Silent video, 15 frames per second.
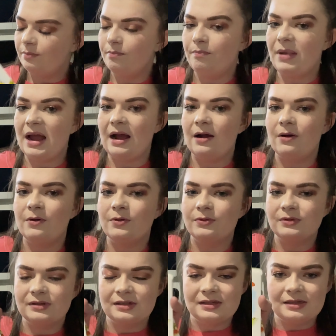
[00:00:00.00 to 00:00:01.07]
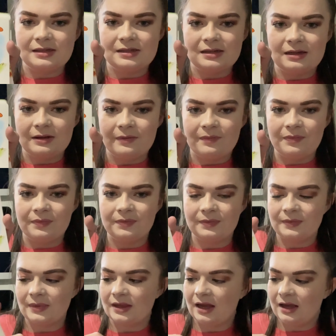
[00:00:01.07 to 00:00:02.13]
bounce,
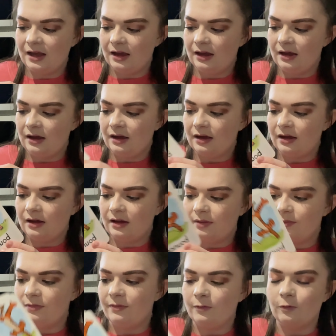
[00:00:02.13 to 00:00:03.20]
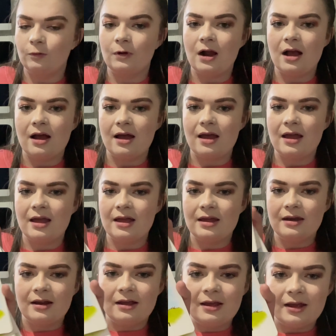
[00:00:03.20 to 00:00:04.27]
um,
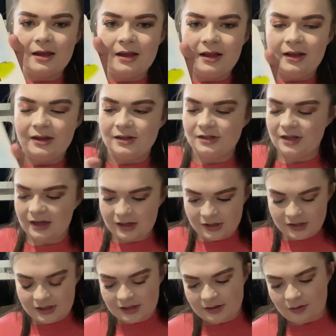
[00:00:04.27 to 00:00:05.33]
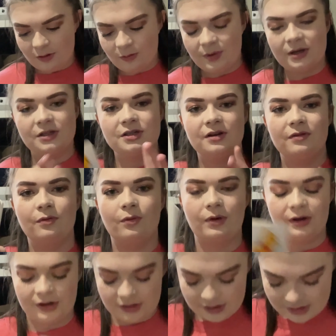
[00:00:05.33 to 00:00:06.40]
run, like it just has a whole bunch of
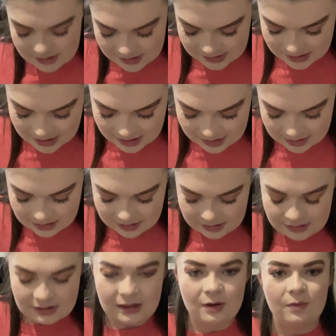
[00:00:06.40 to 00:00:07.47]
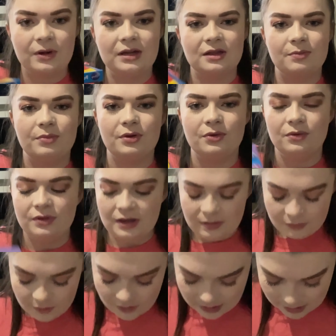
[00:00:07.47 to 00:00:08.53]
words, and it's like a Winnie the Pooh
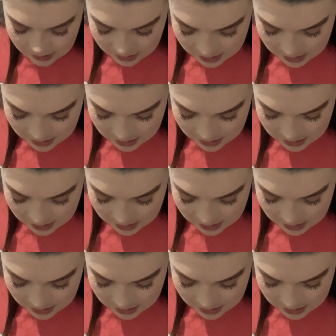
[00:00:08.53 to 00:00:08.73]
themed one.